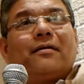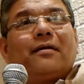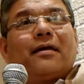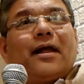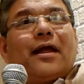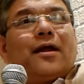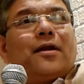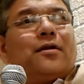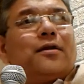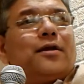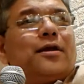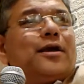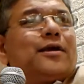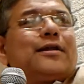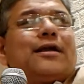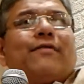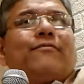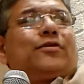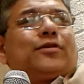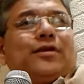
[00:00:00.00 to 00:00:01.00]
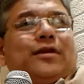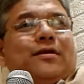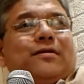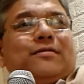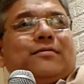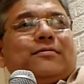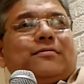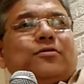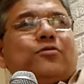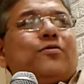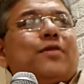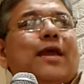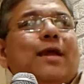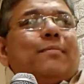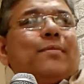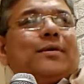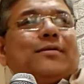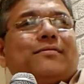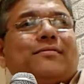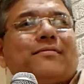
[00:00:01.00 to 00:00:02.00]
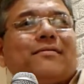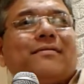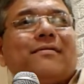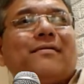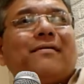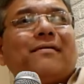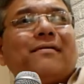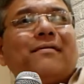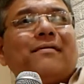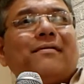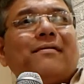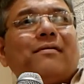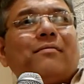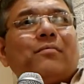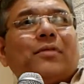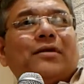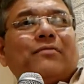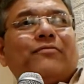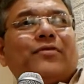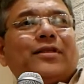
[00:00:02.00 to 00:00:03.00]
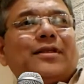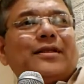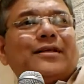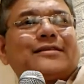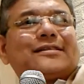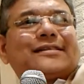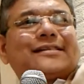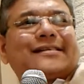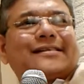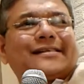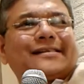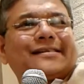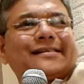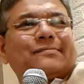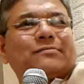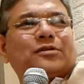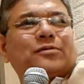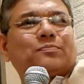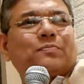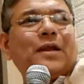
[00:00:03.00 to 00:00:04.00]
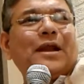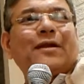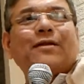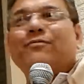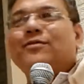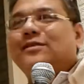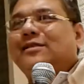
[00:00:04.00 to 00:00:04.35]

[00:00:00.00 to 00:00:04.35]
And he had everything. You name it. But within a split of a